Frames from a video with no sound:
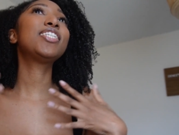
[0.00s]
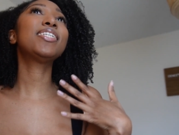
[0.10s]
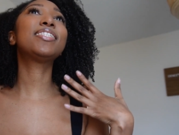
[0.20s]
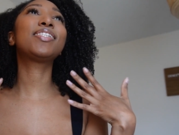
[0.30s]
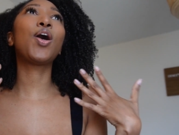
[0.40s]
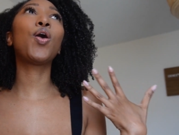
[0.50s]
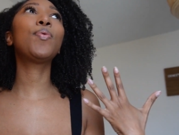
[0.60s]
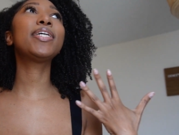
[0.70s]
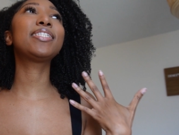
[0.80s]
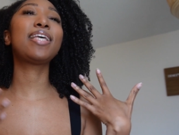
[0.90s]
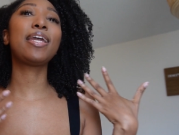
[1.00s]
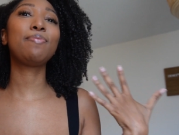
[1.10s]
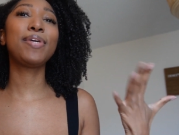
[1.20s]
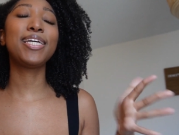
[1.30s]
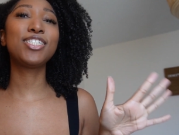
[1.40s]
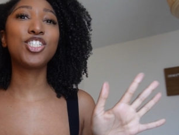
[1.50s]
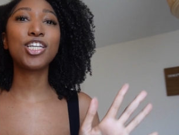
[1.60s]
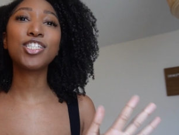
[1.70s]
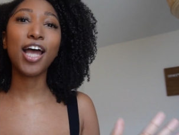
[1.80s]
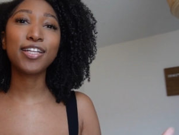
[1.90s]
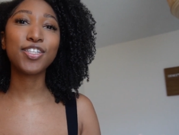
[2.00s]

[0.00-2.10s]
just always letting me chit chat